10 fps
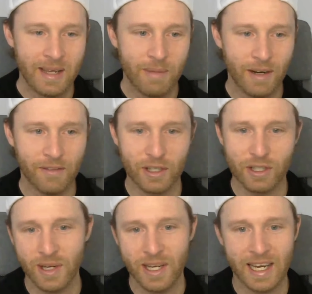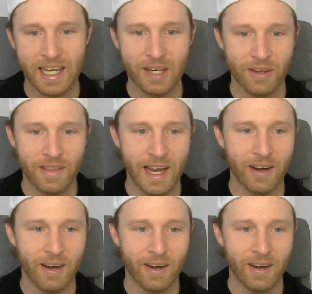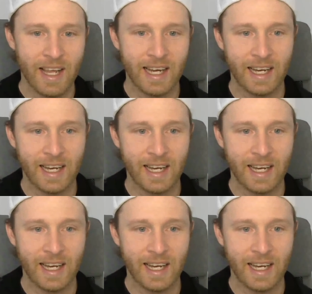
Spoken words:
But if they're doing it here and there